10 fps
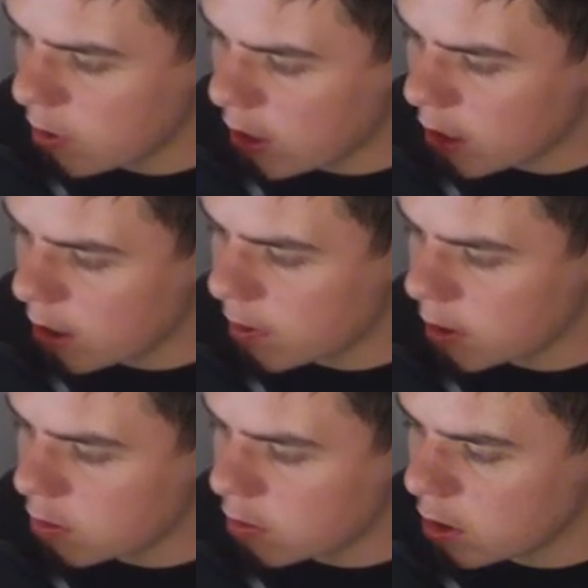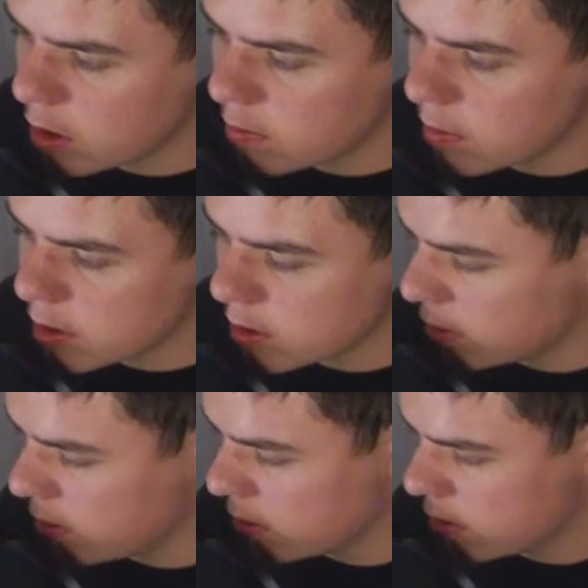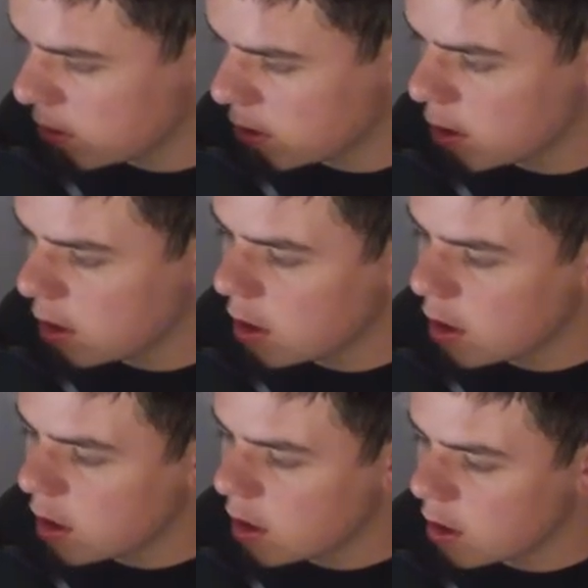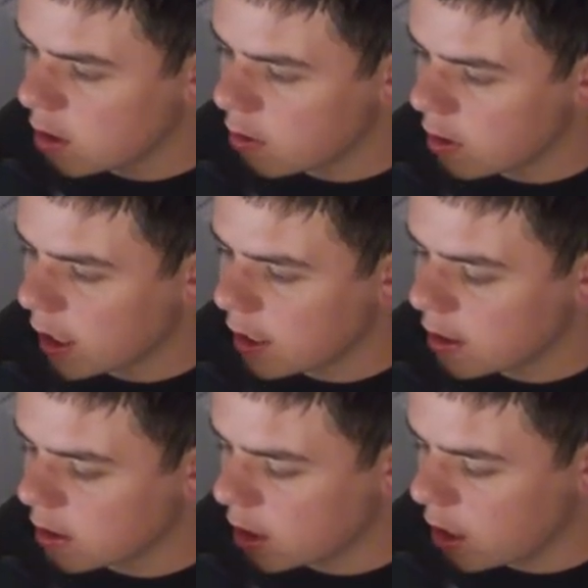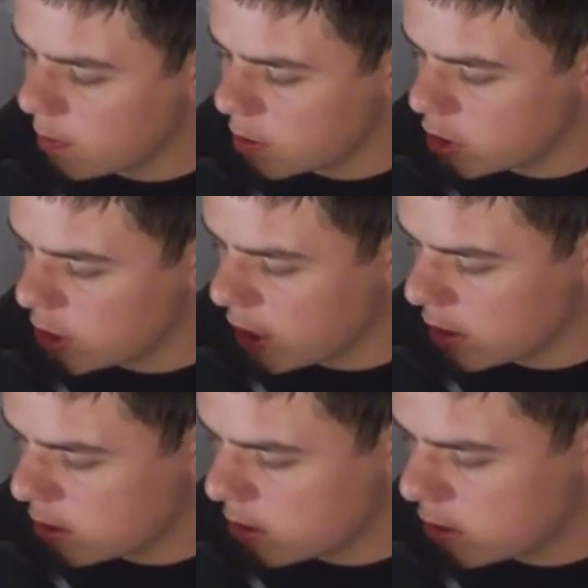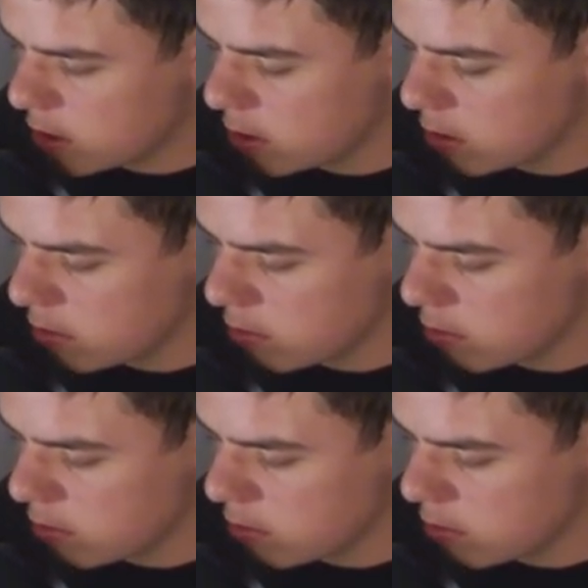pectoral muscles located on the upper chest.